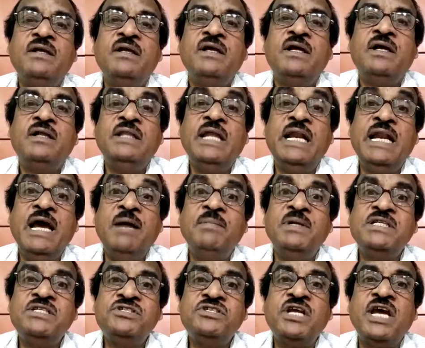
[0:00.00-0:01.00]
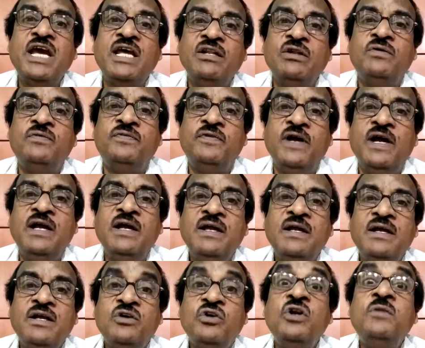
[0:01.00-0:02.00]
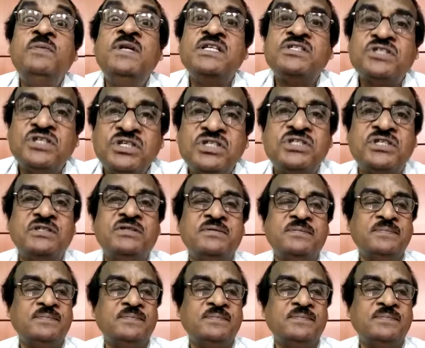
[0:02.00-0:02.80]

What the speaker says: the style of group discussion.